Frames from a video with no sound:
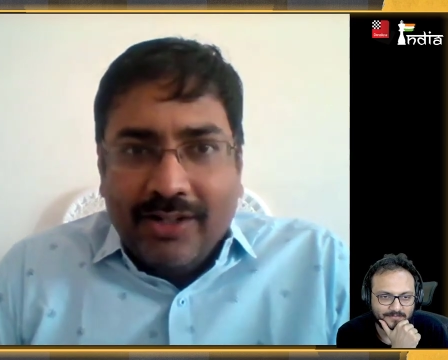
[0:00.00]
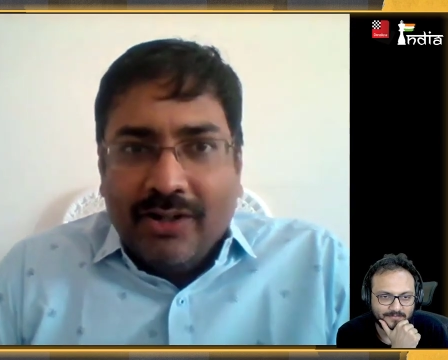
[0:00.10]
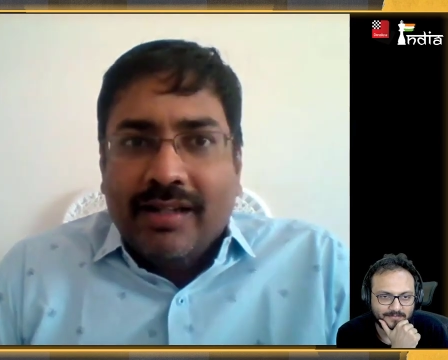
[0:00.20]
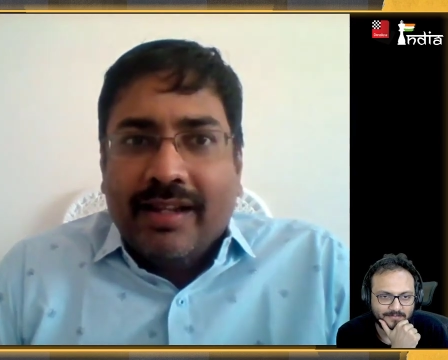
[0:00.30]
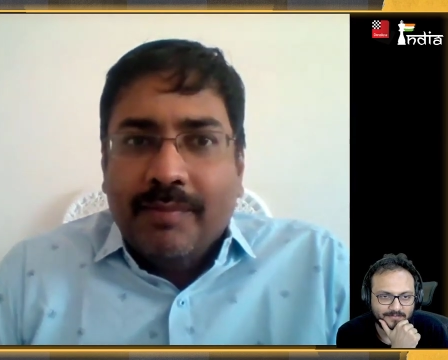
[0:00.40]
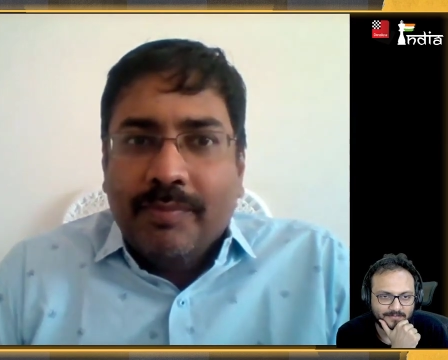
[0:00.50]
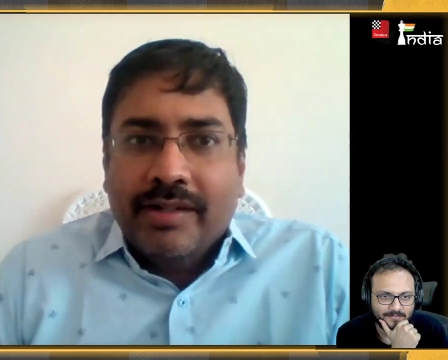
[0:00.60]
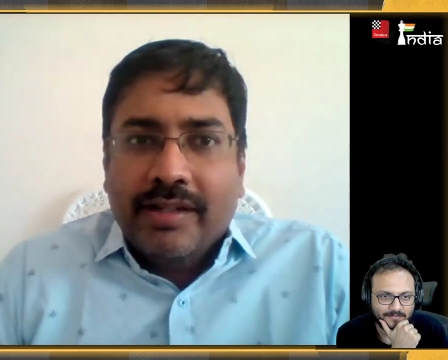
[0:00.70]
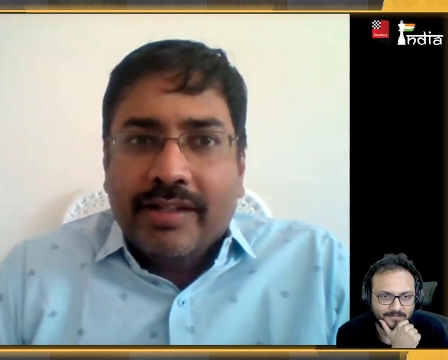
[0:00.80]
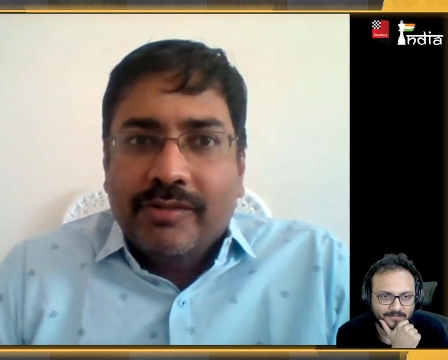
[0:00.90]
Speaker 1: all
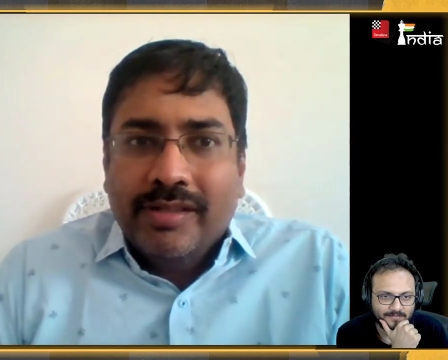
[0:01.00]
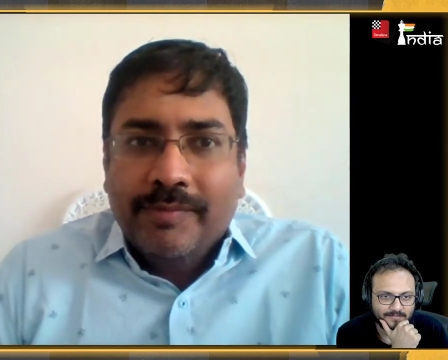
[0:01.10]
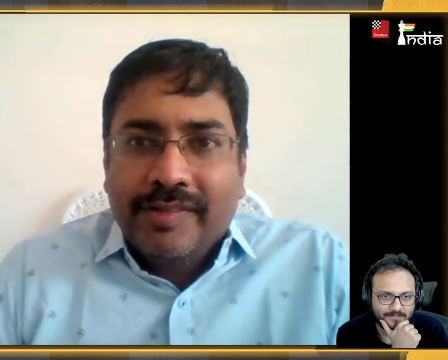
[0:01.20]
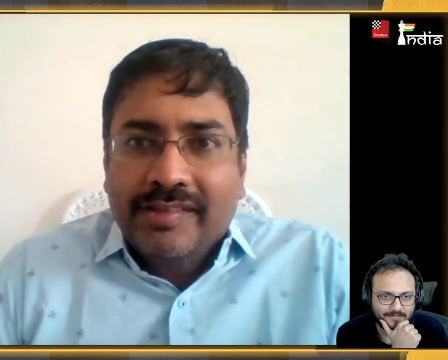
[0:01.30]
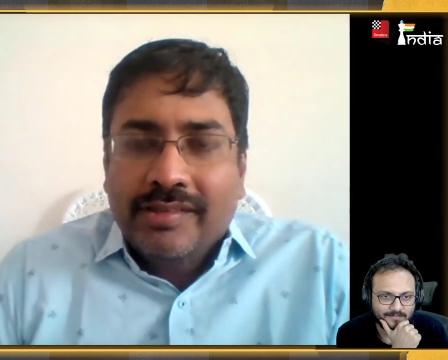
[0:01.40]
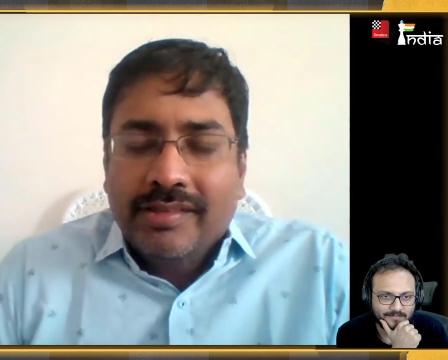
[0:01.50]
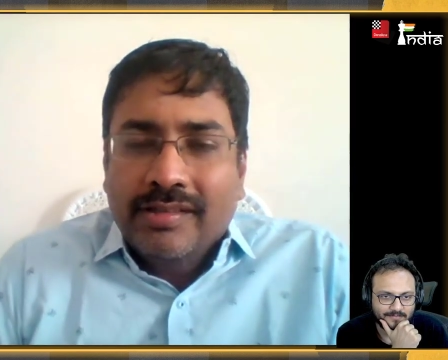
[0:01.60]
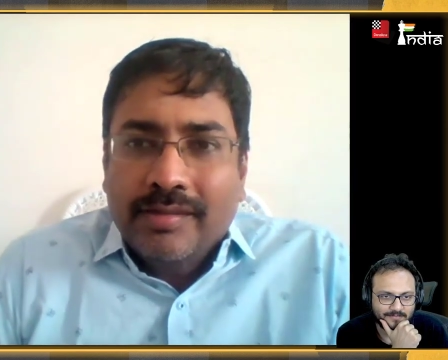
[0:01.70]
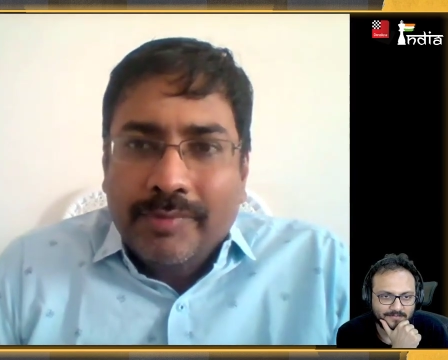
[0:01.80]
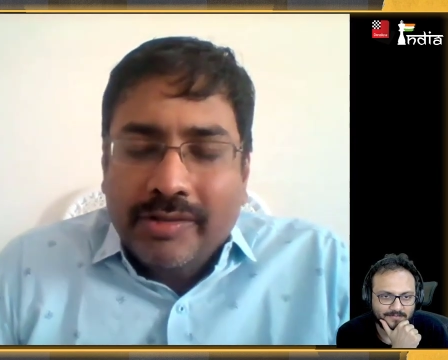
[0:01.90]
happened actually with
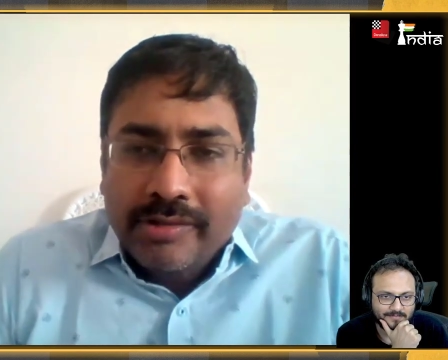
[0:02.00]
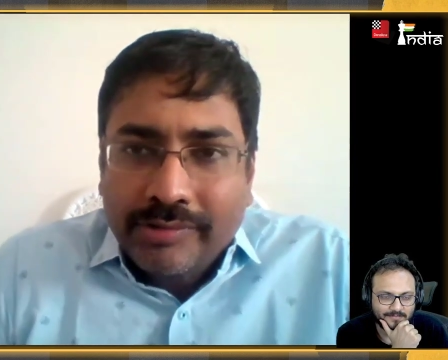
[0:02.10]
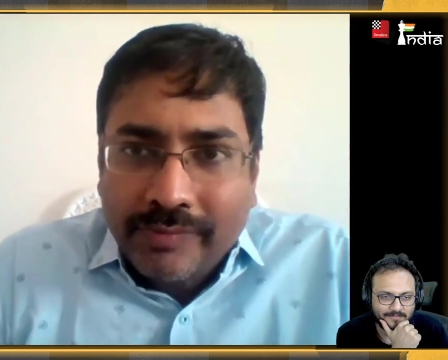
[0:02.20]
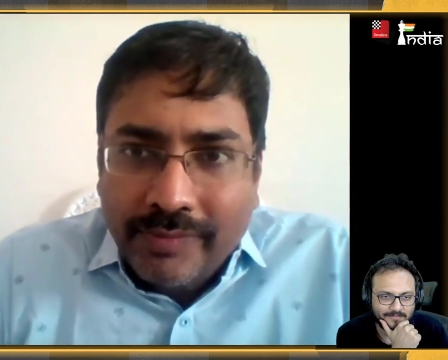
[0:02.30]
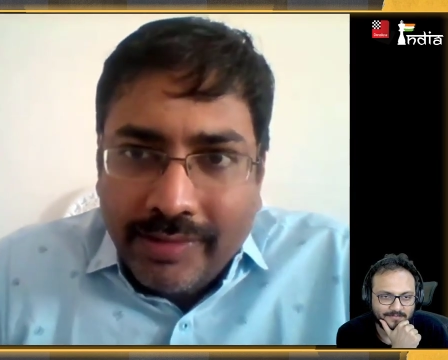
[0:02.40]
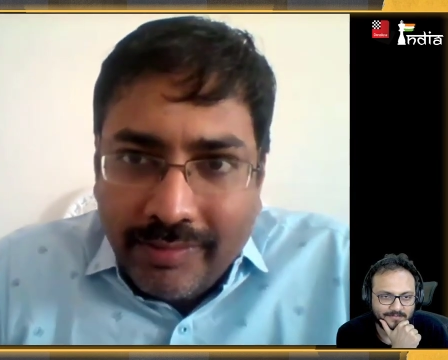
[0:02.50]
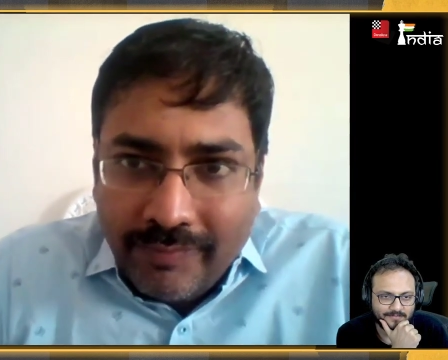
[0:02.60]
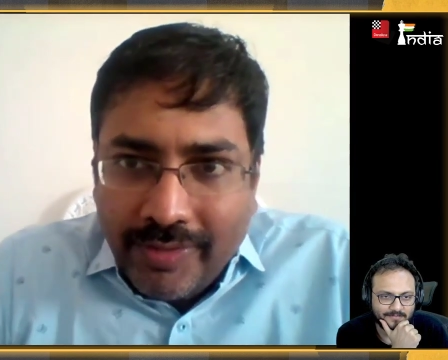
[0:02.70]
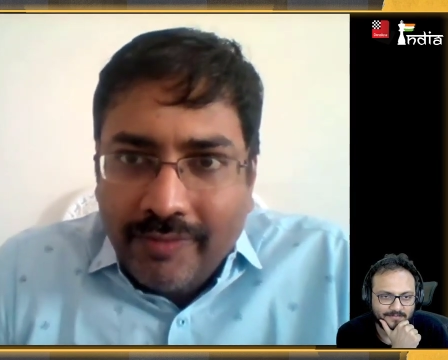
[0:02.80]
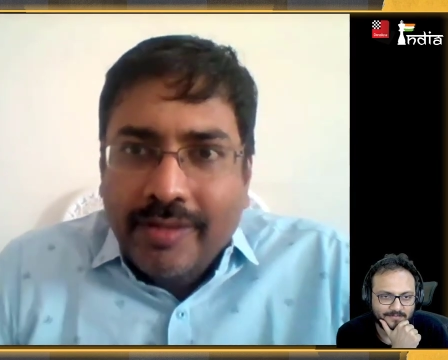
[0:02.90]
because
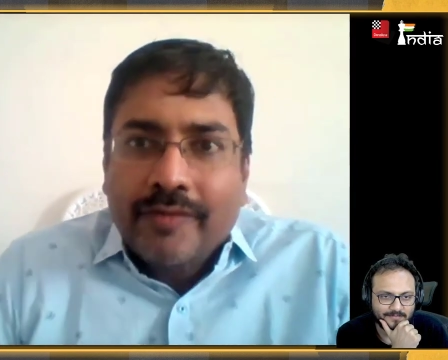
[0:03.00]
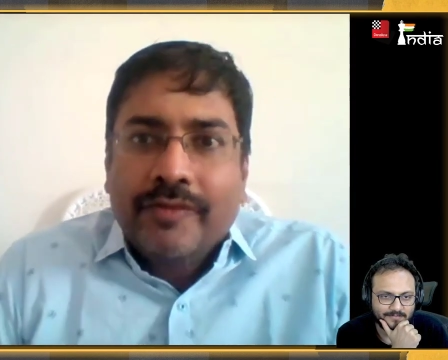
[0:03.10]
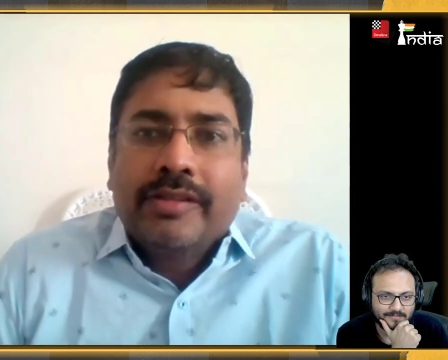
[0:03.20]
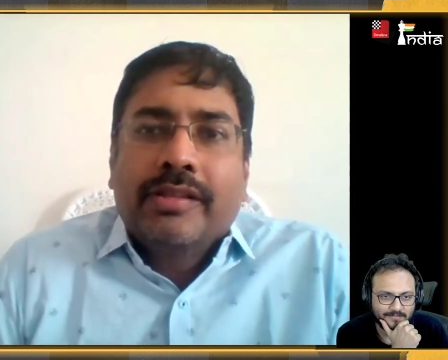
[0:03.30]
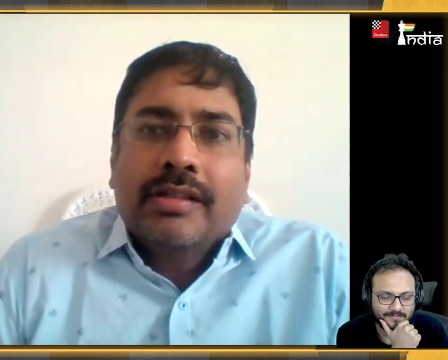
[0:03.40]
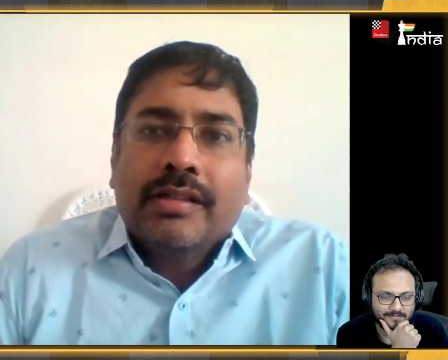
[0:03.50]
when we were with